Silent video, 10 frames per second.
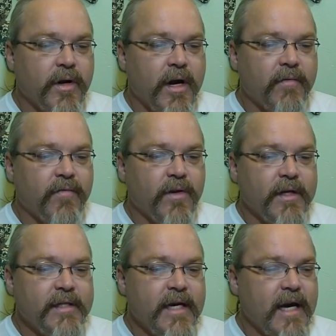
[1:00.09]
not
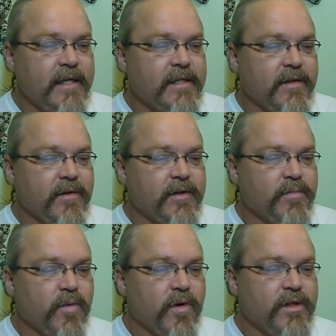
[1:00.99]
fully taxed and there is
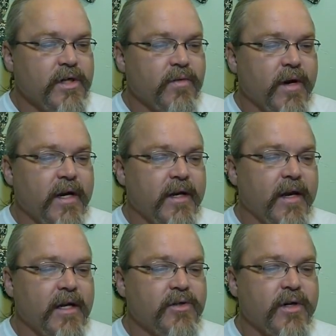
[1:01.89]
more generating
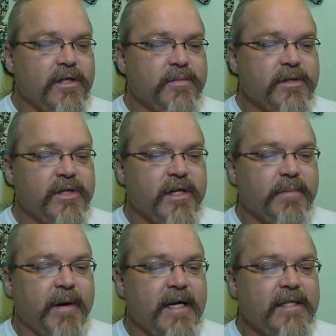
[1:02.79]
and transmission
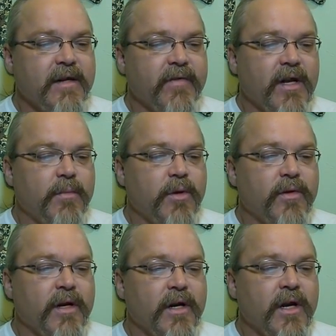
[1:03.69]
capacity available
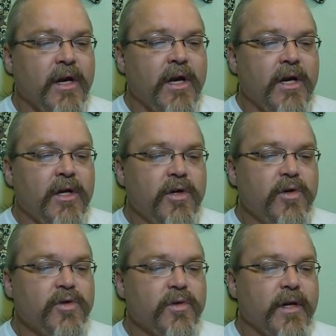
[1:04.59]

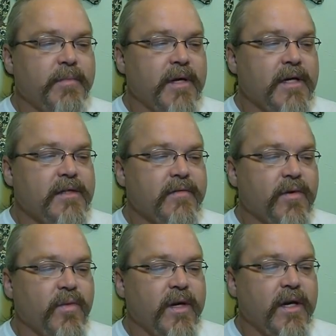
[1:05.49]
usual than because of
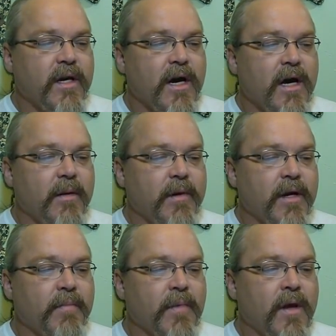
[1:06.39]
the weak economy.
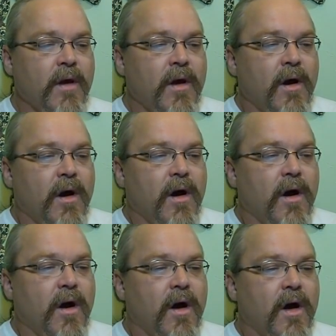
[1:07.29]

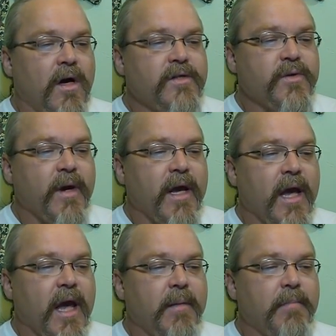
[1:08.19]
Also, a,
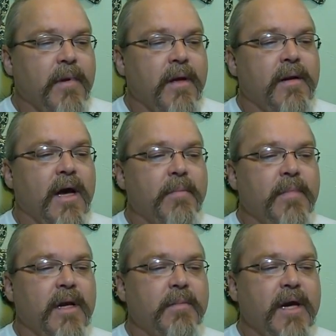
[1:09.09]
a, not
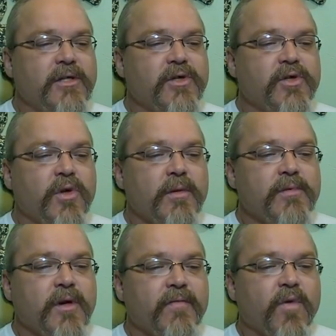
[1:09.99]
many major
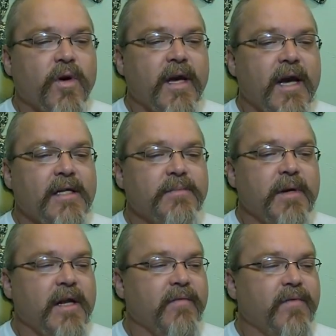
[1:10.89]
storms are forecast,
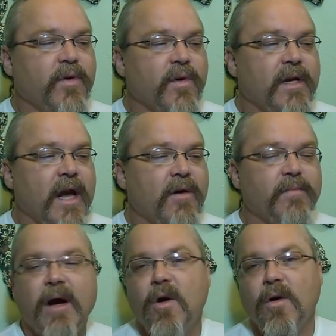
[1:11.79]
meaning fewer down
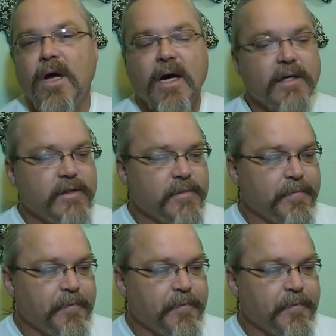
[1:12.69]
power lines.